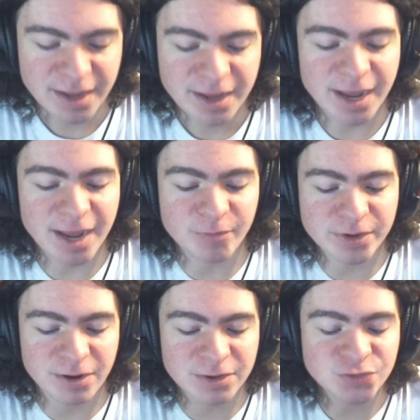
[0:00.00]
and we
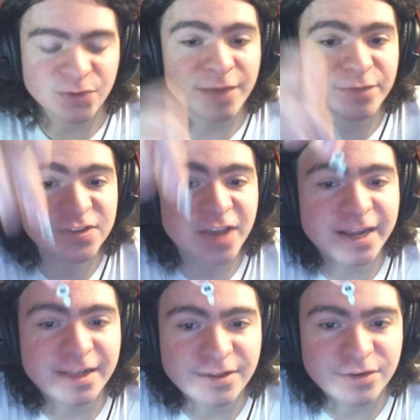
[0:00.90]
also have a
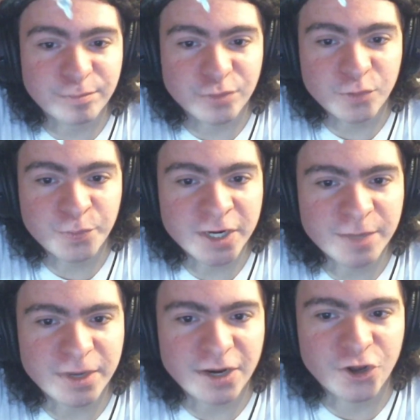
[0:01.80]
tiny little blue
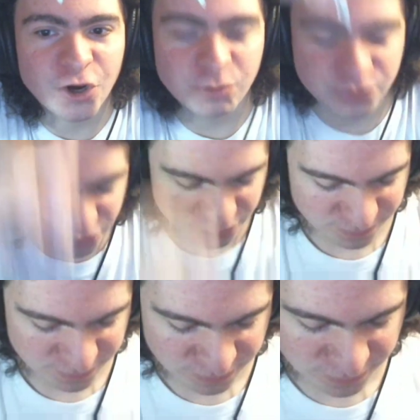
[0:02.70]
Pikmin ghost
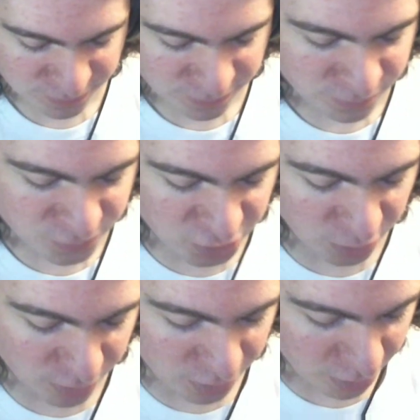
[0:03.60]
to
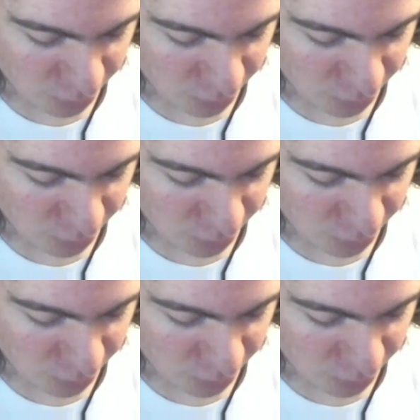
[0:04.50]
go along